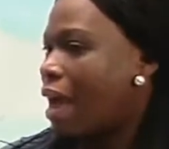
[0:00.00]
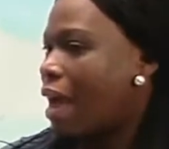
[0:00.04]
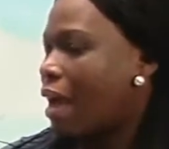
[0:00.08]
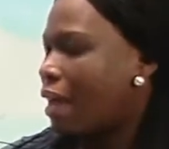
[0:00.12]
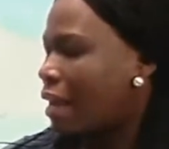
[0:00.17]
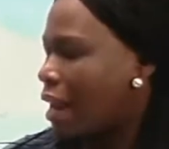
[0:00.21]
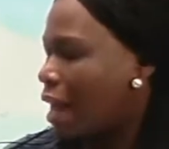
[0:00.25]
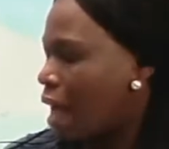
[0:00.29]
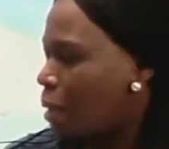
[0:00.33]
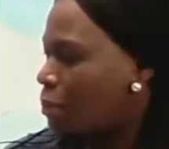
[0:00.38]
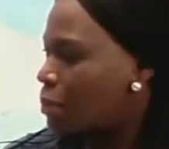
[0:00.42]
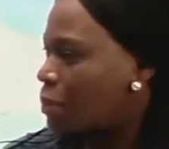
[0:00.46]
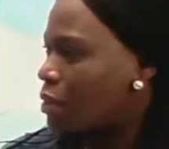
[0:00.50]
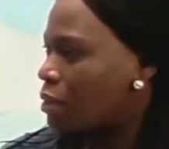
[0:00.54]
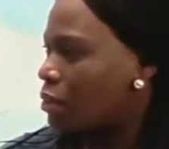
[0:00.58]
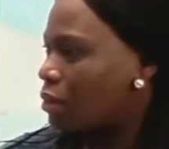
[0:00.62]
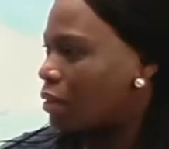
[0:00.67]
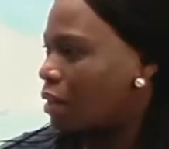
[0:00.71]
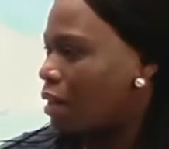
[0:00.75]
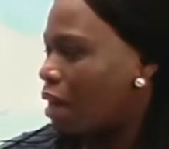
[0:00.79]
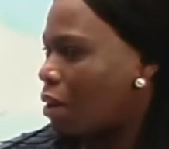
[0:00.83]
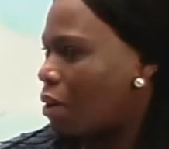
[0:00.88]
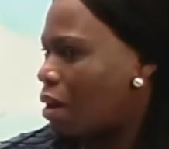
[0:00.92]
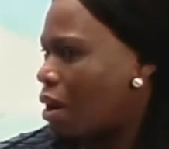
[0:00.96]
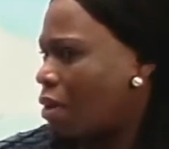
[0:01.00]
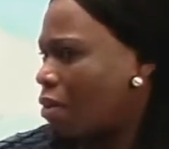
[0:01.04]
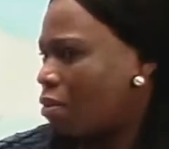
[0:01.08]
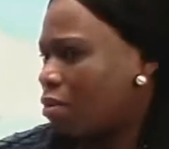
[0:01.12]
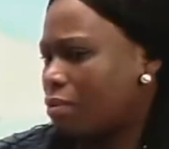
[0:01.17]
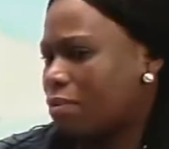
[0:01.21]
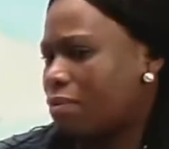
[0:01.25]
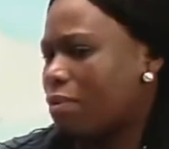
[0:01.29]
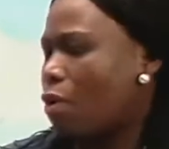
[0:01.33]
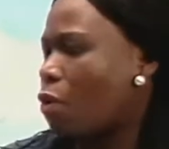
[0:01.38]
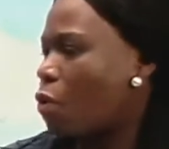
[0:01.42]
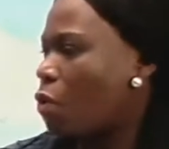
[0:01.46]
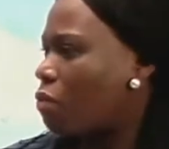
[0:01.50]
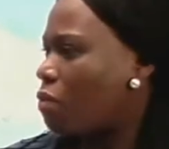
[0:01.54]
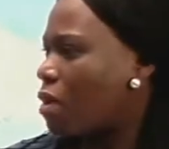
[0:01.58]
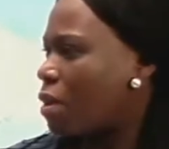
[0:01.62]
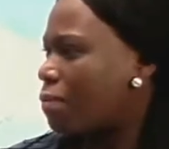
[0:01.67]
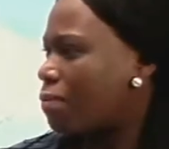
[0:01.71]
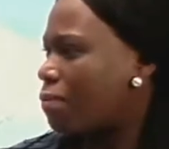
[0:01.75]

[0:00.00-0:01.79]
And up till now, for over